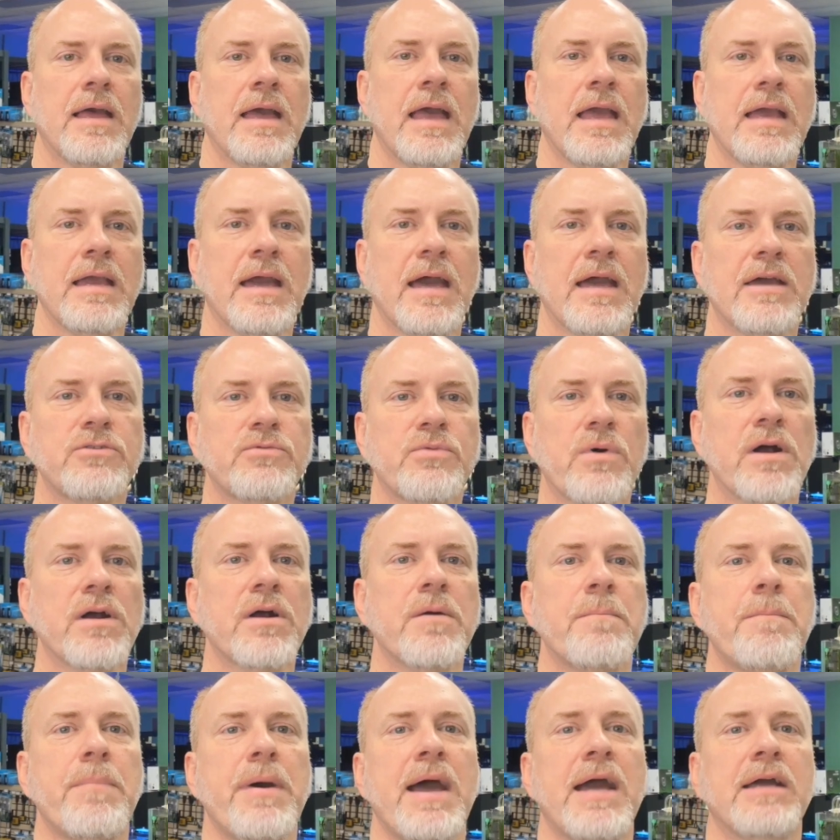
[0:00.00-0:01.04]
Hey guys,
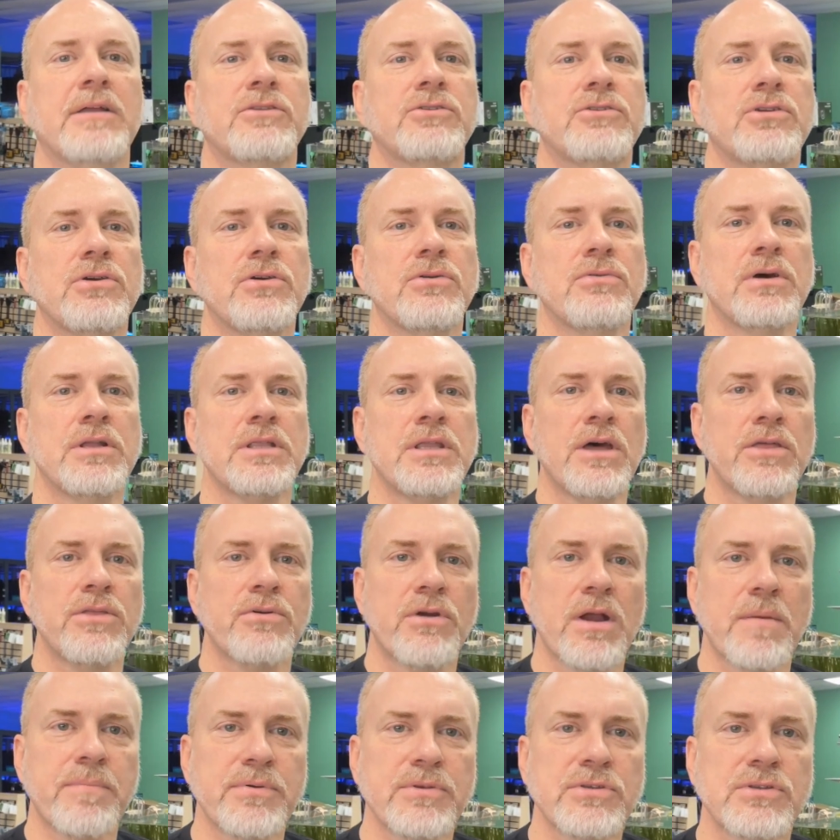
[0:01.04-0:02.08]
welcome back to another
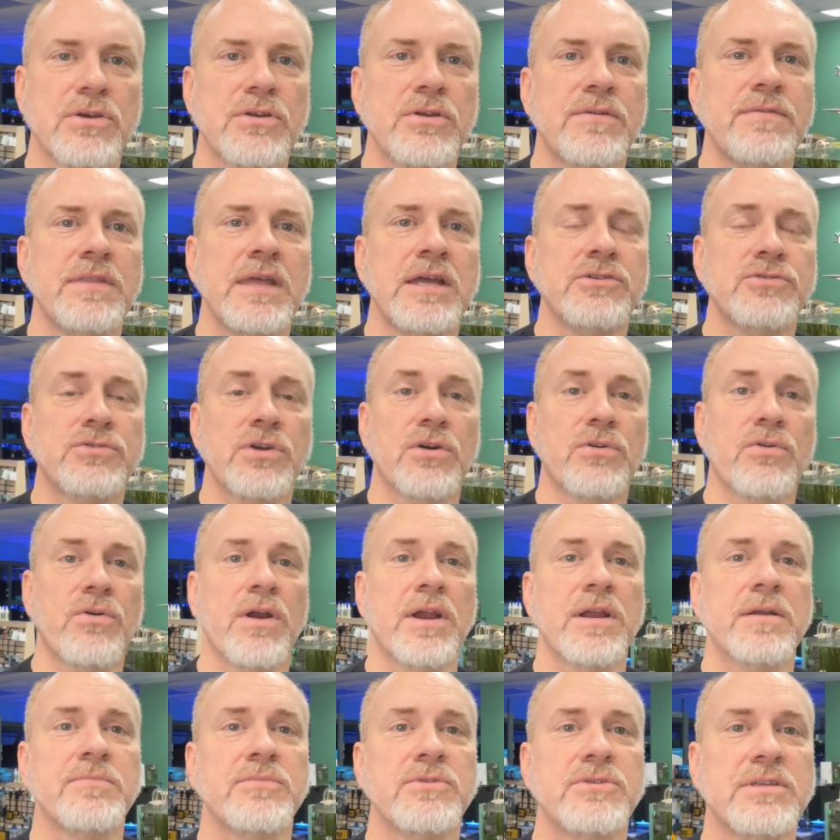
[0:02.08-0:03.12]
episode of Nature
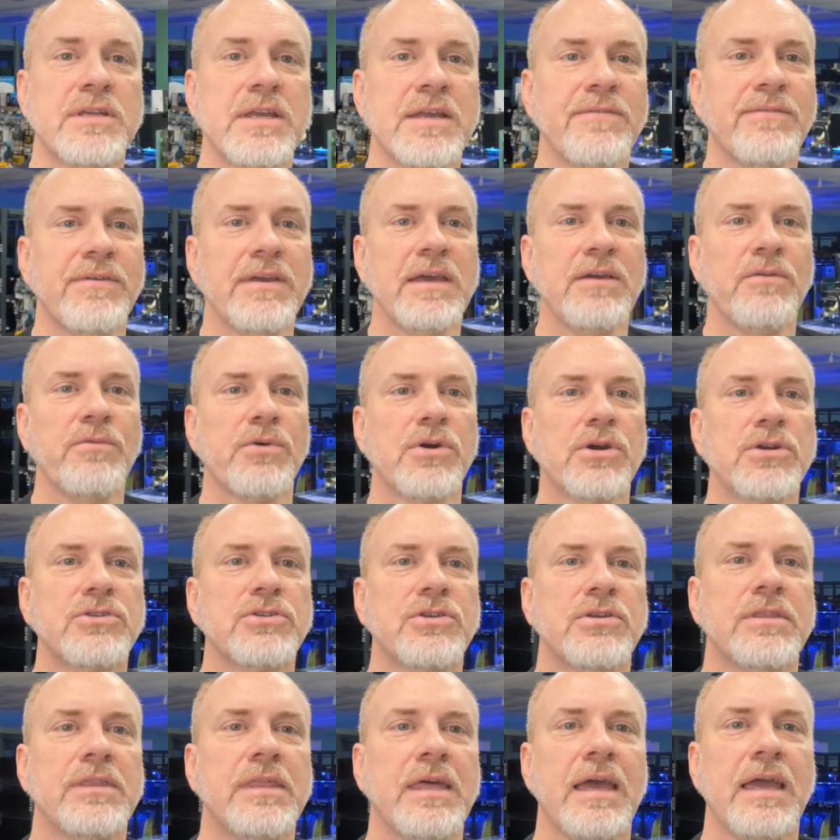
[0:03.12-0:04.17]
Aquariums TV, where
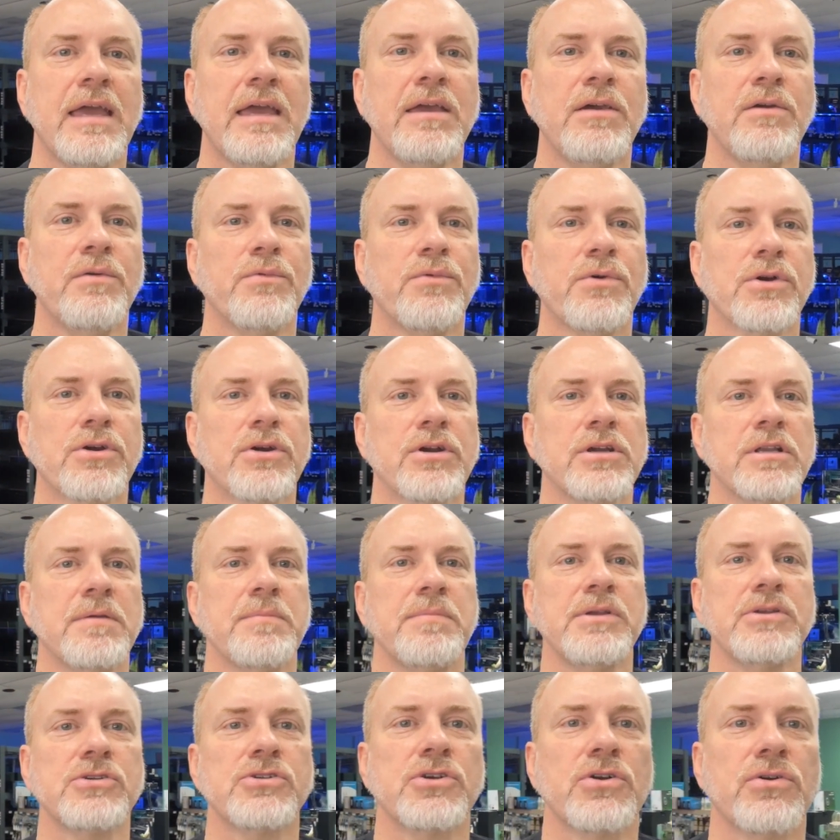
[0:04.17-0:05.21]
today we're going to
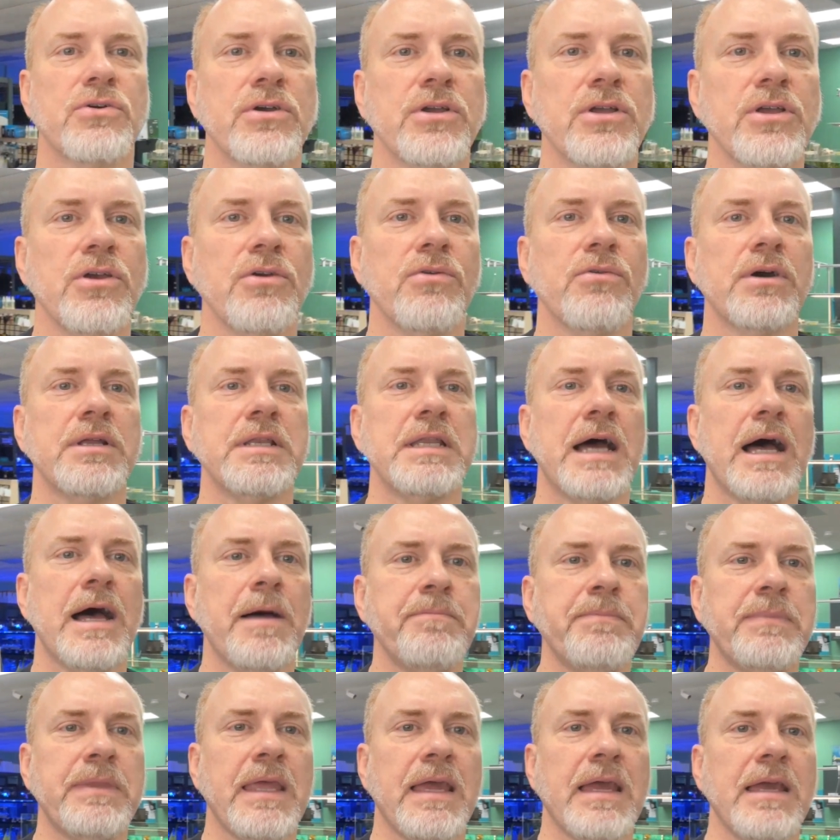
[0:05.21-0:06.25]
be showing you an
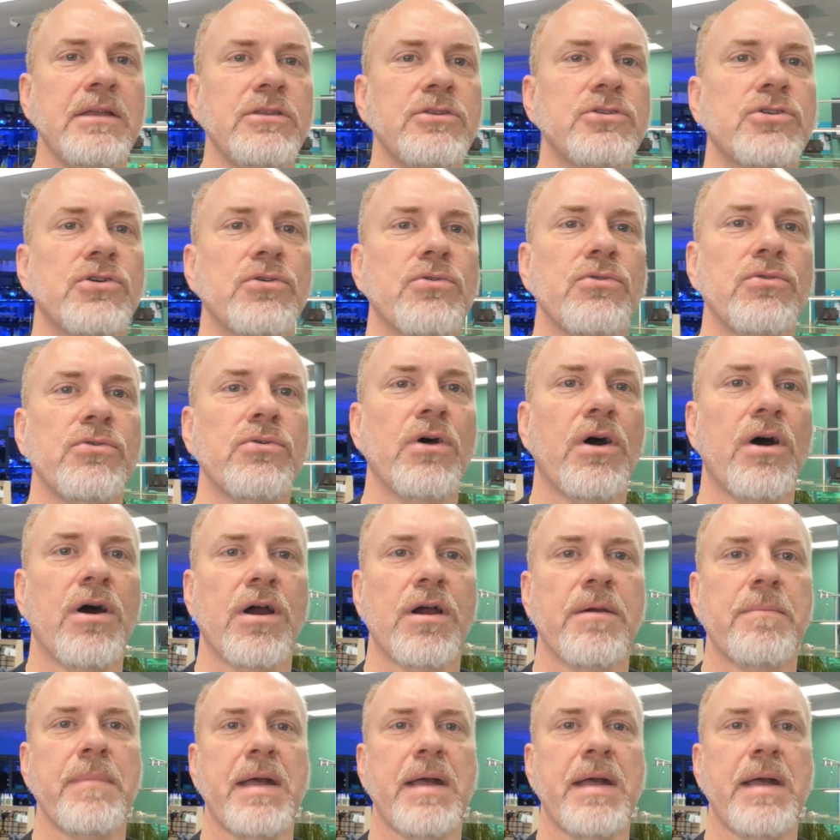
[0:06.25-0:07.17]
update to our